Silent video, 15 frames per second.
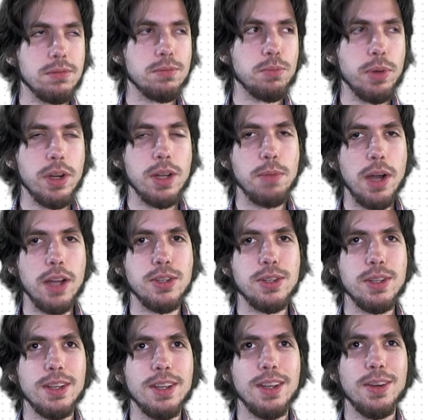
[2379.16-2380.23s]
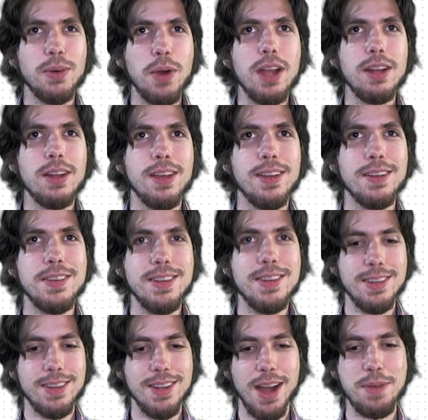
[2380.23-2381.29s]
Pretty much, right?
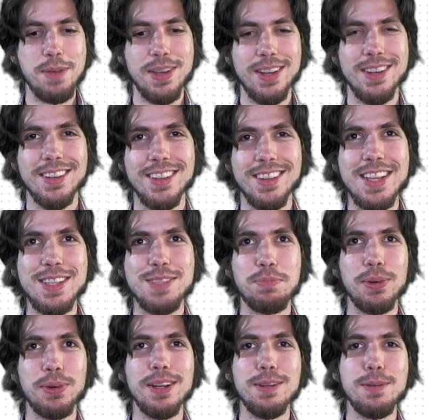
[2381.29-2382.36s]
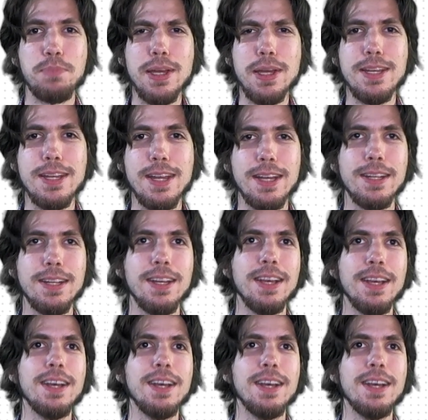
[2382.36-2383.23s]
I mean, that's pretty opinionated,